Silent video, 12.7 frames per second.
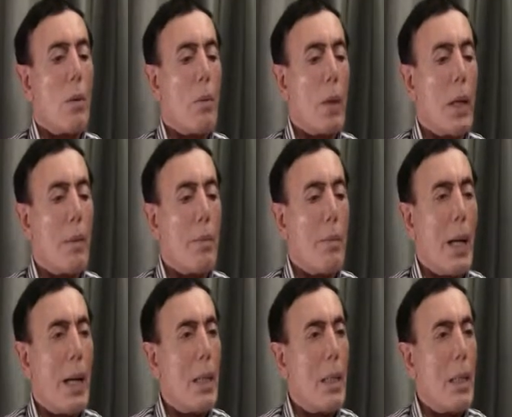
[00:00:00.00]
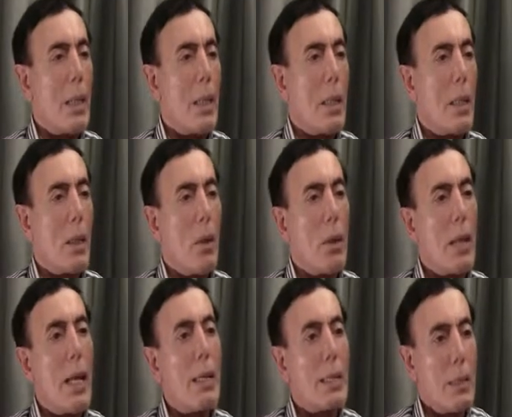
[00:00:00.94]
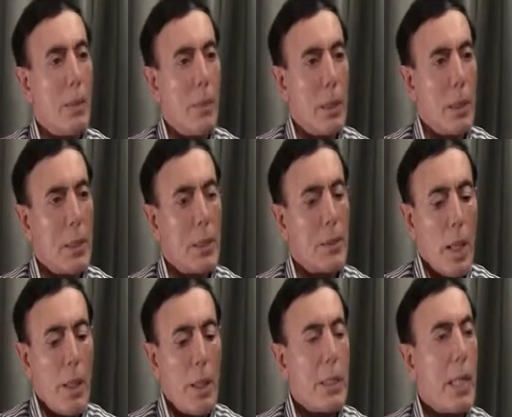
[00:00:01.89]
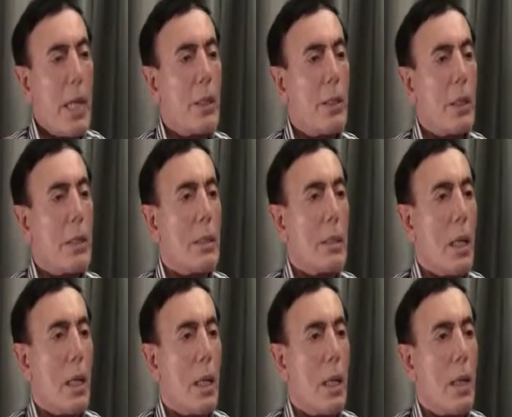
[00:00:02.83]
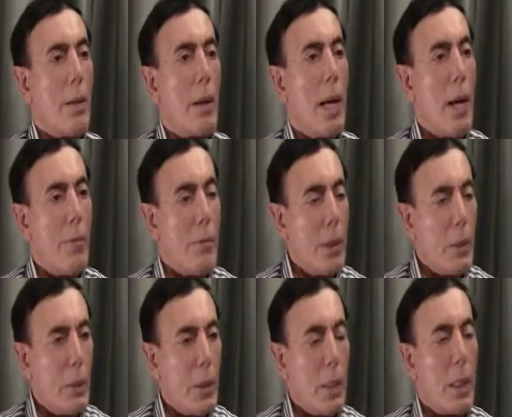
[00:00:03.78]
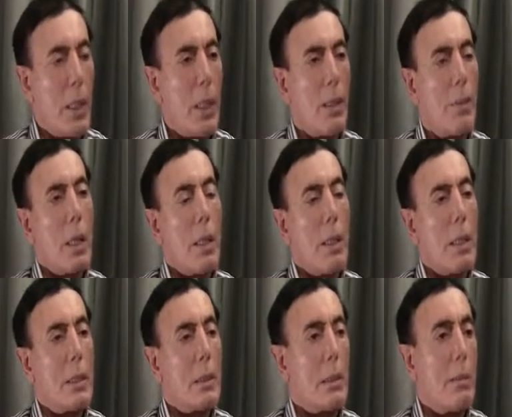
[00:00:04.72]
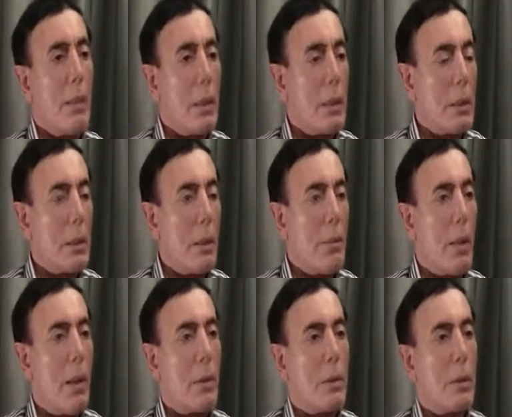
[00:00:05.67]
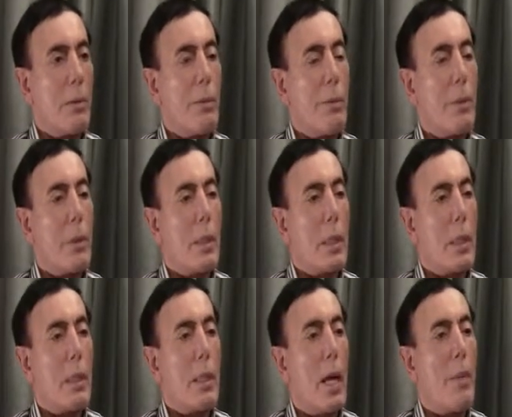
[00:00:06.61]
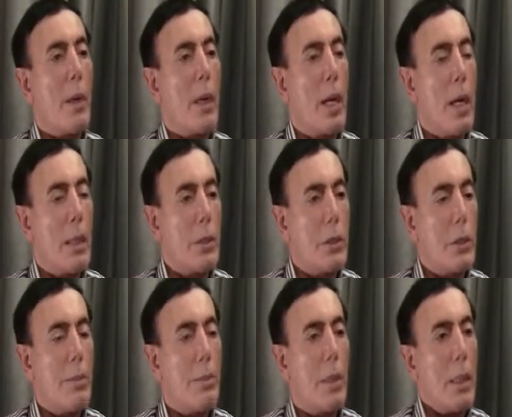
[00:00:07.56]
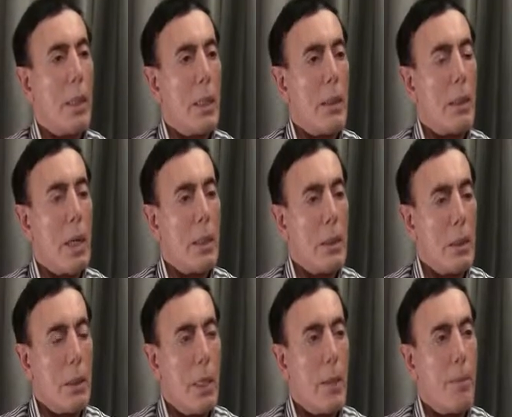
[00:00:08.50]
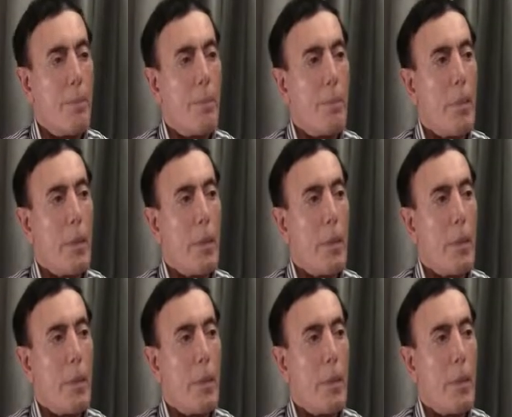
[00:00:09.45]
Well, by all estimates, the sanctions have been working. There's tremendous amount of economic hardship in Iran today.